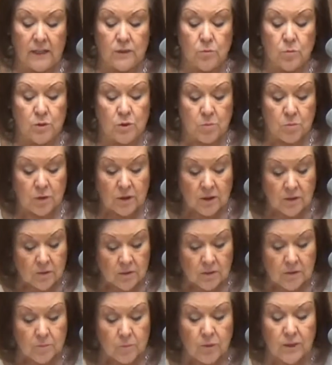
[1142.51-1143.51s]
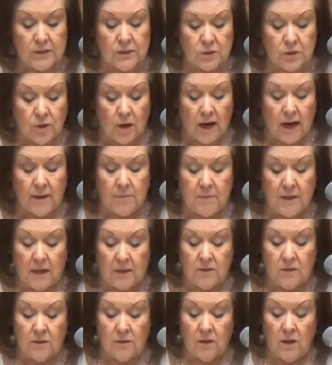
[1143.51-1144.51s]
as was pre prescribed
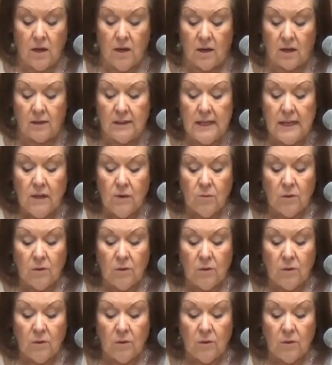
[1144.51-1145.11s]
under the law.